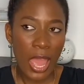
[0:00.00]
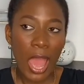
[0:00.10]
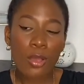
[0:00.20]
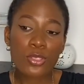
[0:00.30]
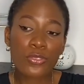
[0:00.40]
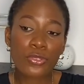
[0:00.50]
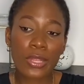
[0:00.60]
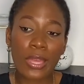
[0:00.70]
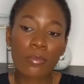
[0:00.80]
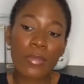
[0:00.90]
I also feel
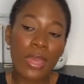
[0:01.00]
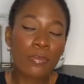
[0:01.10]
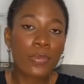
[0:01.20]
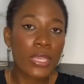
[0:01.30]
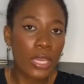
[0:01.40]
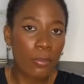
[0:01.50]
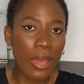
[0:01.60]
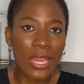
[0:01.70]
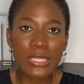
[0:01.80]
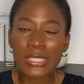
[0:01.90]
like maybe
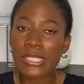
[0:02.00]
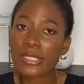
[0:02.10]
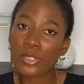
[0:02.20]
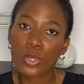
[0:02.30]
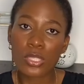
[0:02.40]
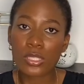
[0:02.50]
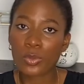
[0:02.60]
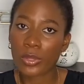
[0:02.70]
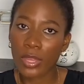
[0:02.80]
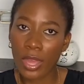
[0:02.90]
my auntie didn't discuss
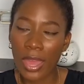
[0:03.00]
this with her.